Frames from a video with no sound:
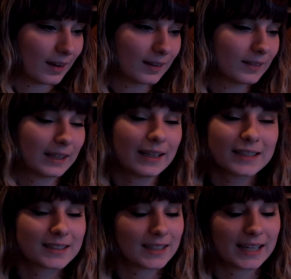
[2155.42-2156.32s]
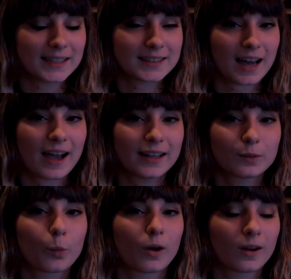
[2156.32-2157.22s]
his
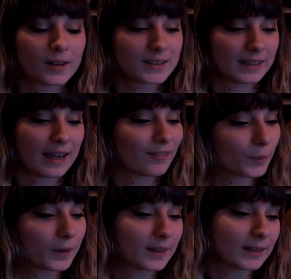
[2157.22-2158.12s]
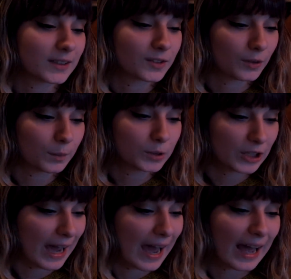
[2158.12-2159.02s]
kind words and everyone in this group
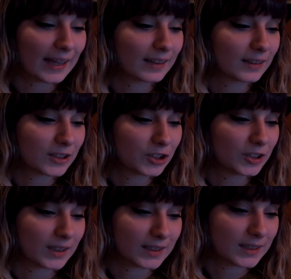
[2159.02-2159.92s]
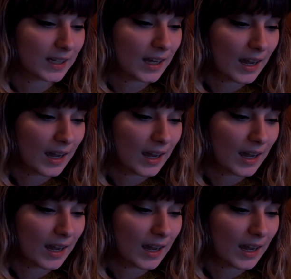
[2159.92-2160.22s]
chat. It's just